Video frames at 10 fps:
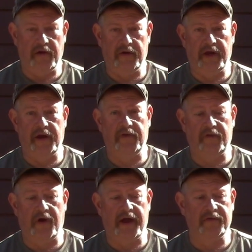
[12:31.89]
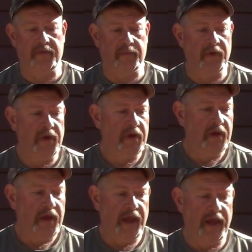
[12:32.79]
Their gear is awesome,
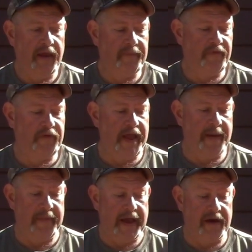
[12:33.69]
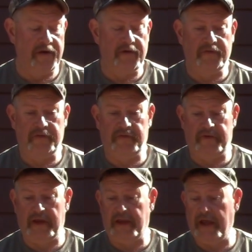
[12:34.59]
and for that matter,
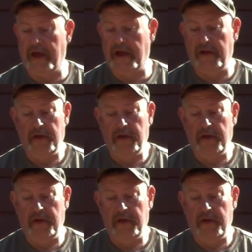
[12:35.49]
Sitka,